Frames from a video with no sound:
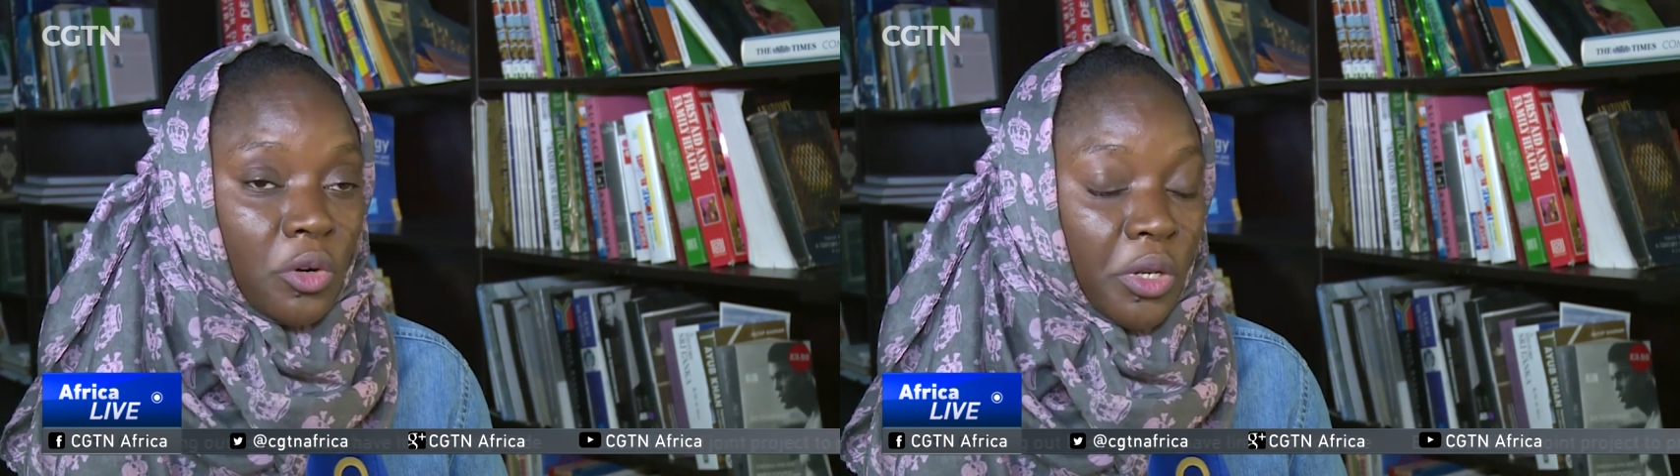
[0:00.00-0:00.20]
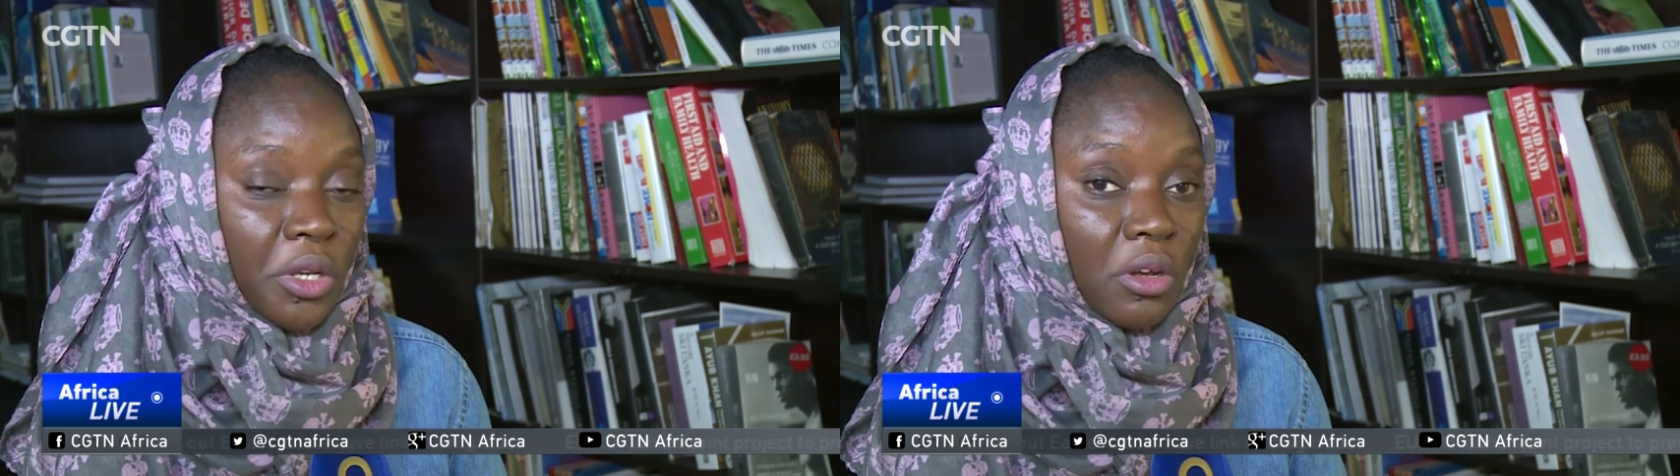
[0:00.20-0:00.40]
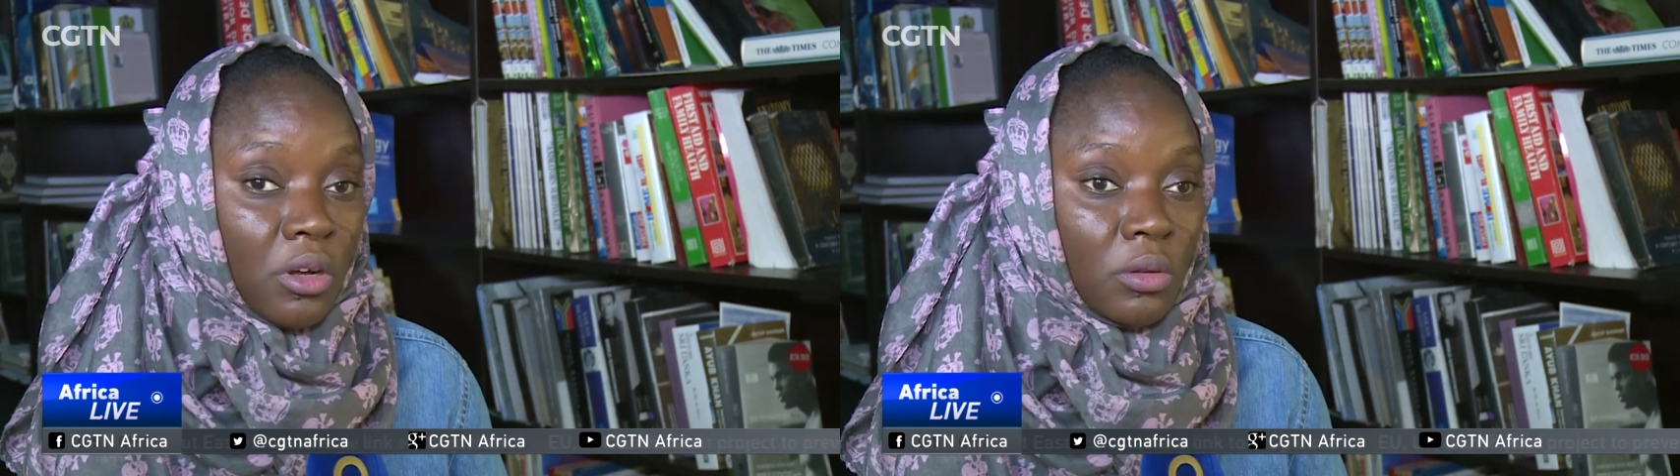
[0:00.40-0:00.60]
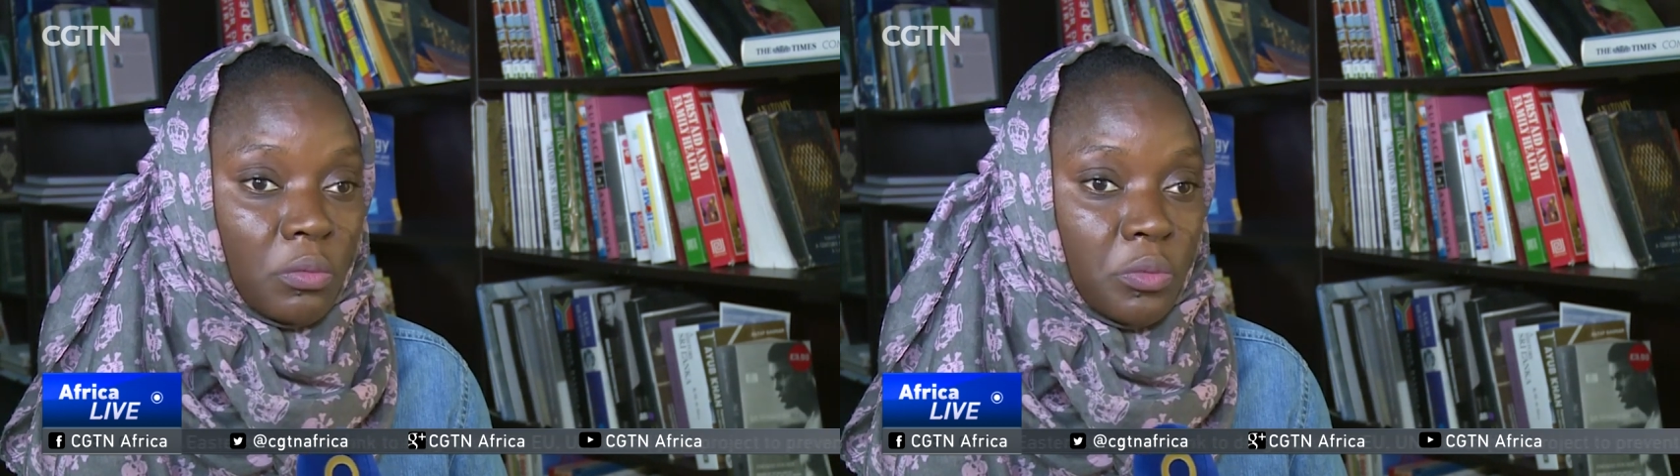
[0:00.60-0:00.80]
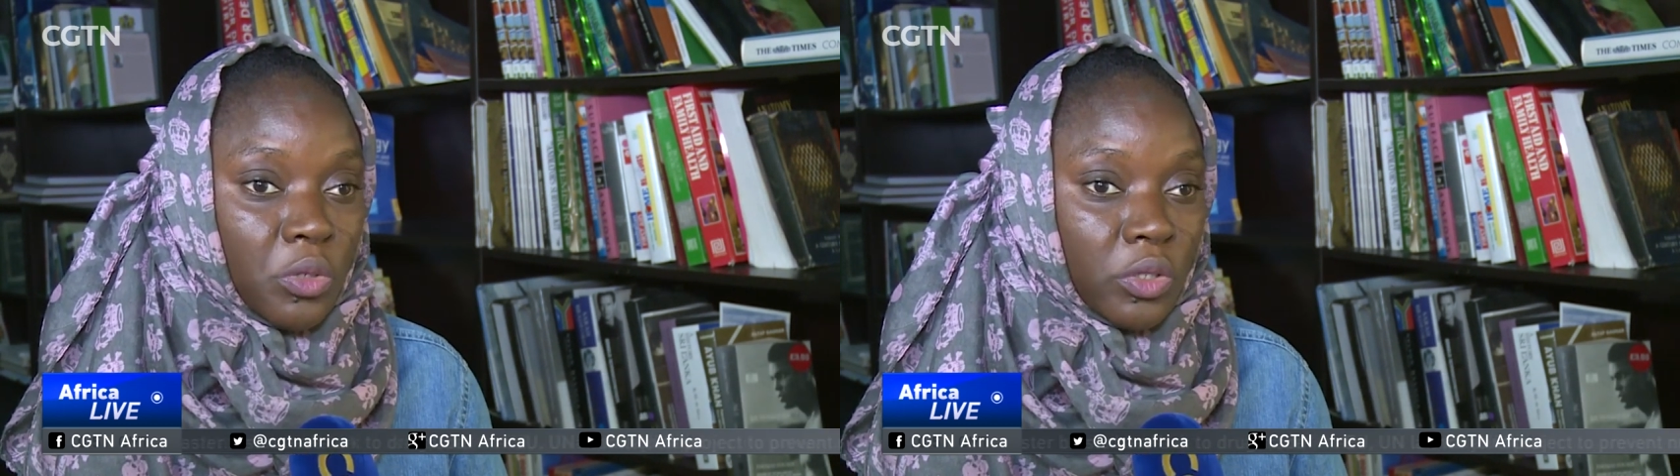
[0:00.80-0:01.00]
critical
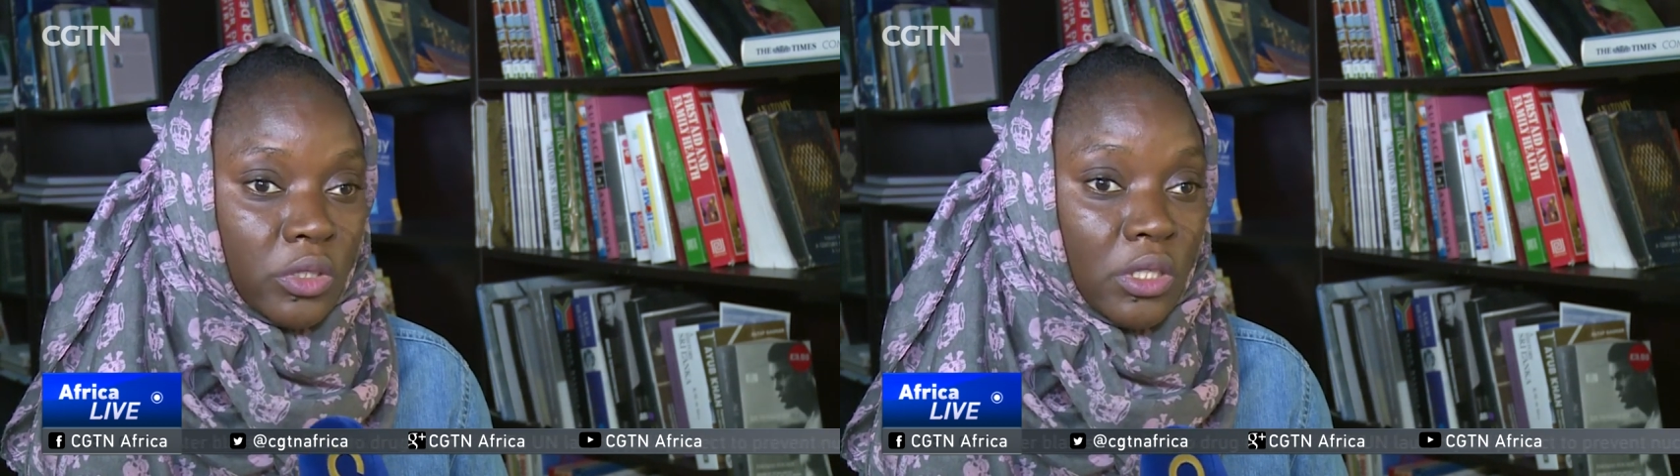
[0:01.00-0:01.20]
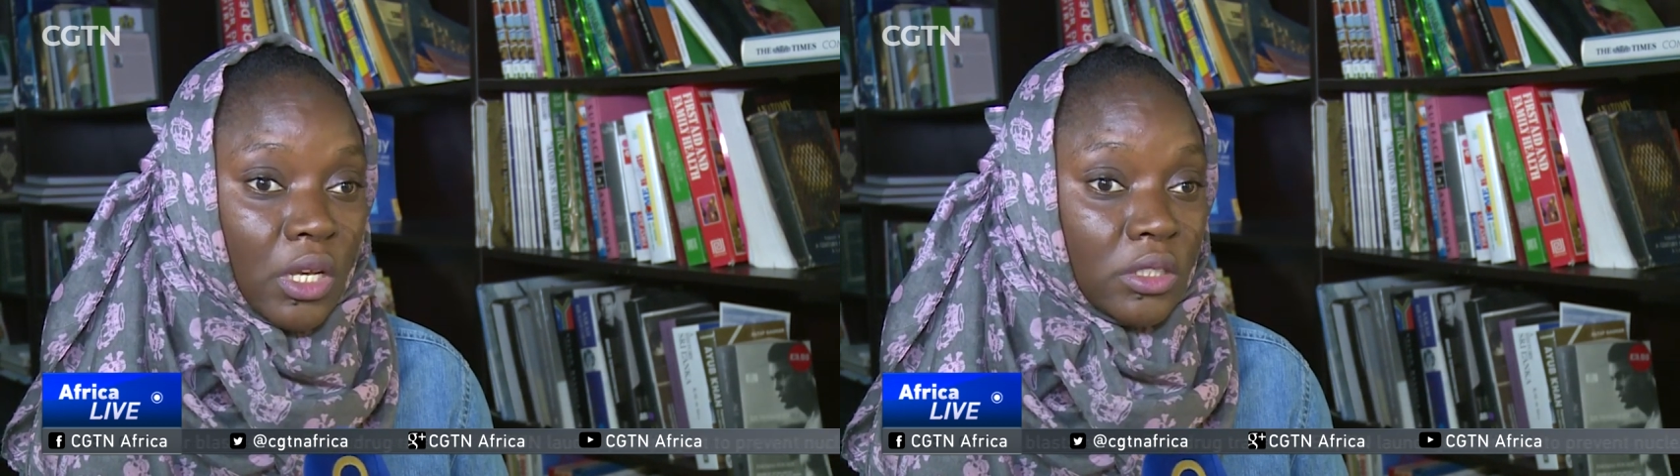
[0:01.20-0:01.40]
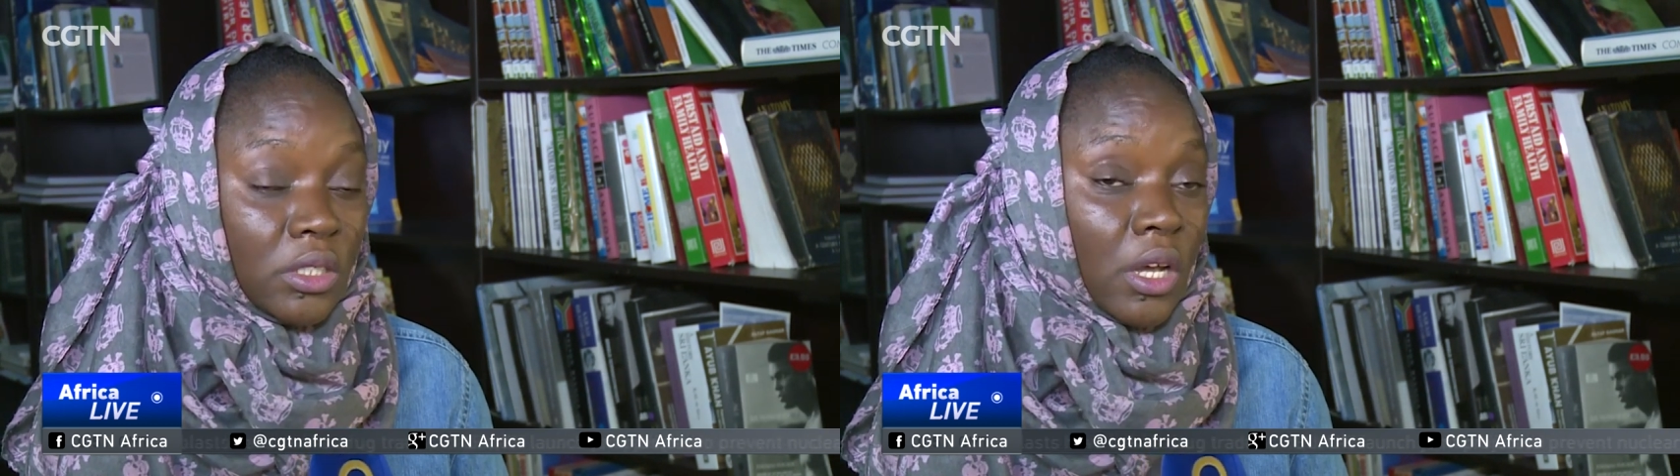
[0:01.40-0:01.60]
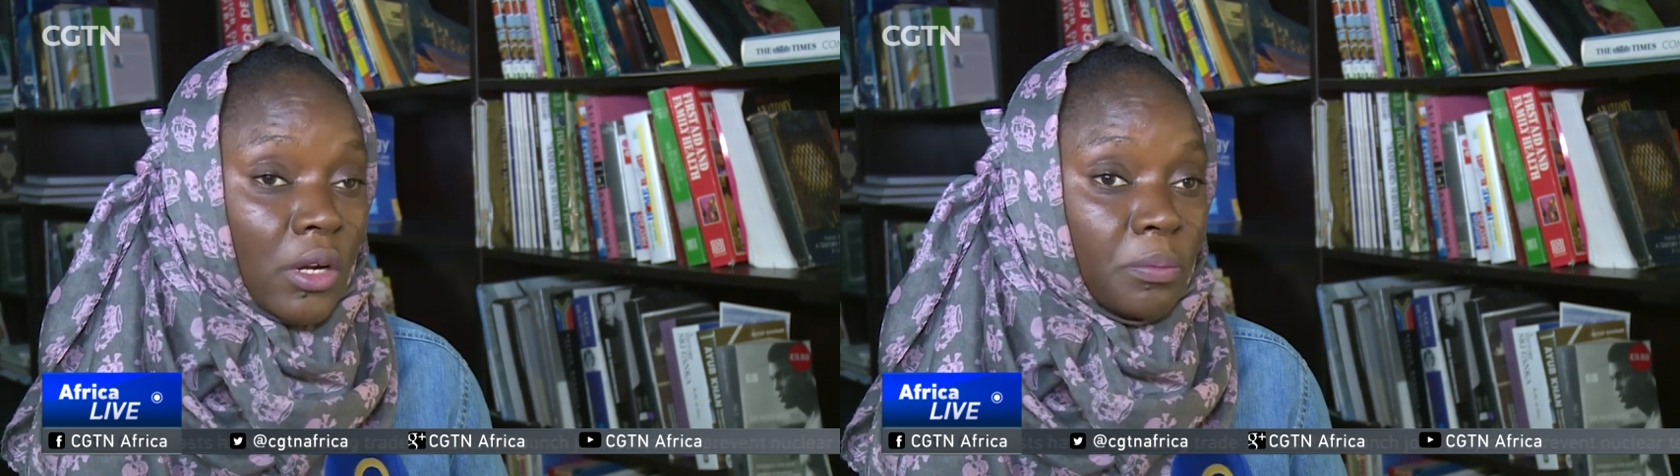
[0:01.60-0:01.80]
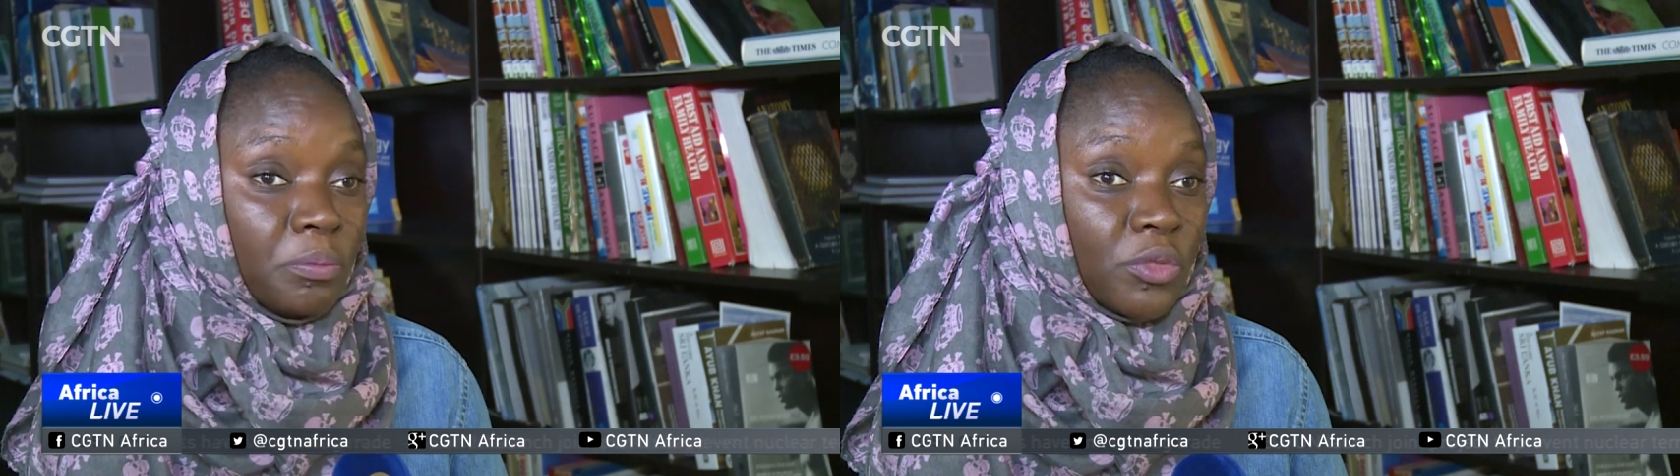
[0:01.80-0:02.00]
books that
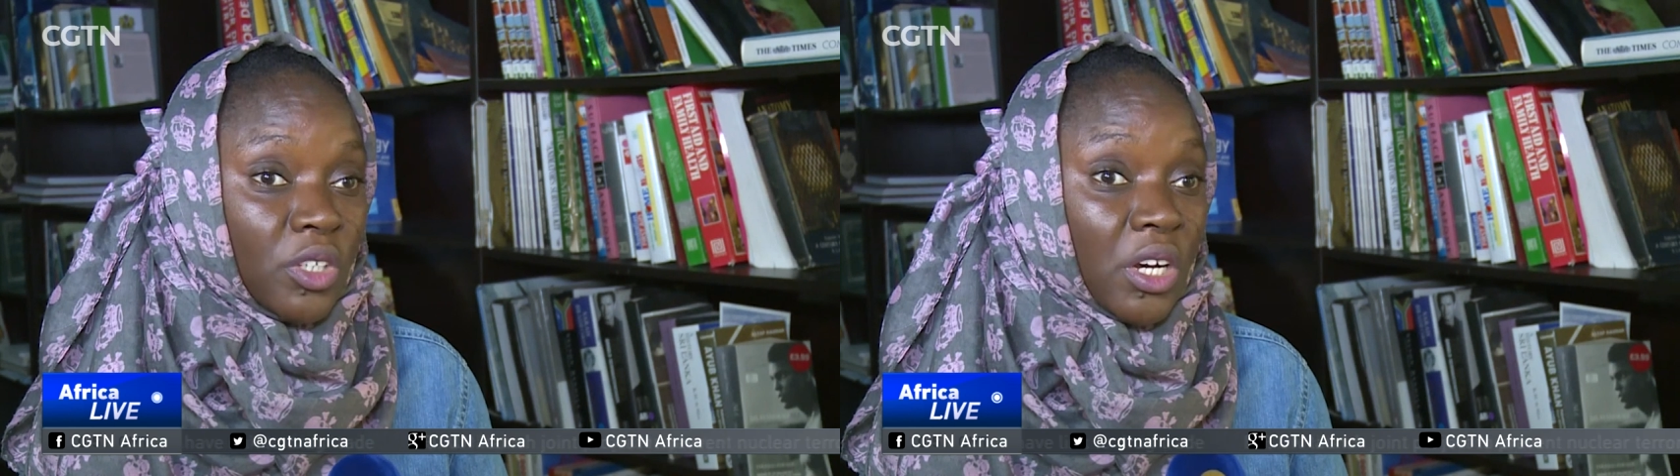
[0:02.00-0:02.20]
um,